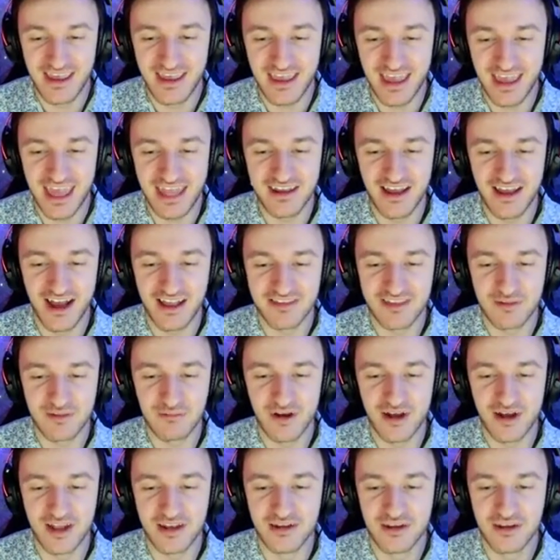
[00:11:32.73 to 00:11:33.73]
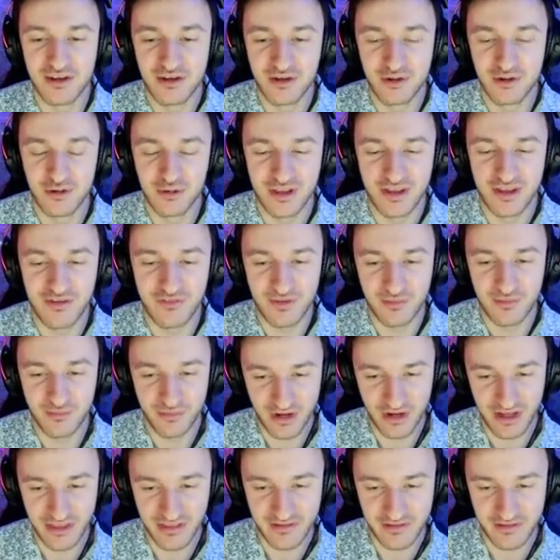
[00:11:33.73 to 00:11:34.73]
and not someone who lives and
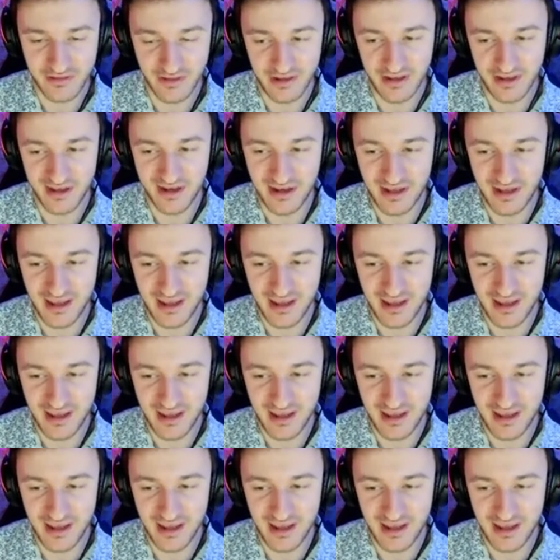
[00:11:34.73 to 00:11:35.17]
breathes it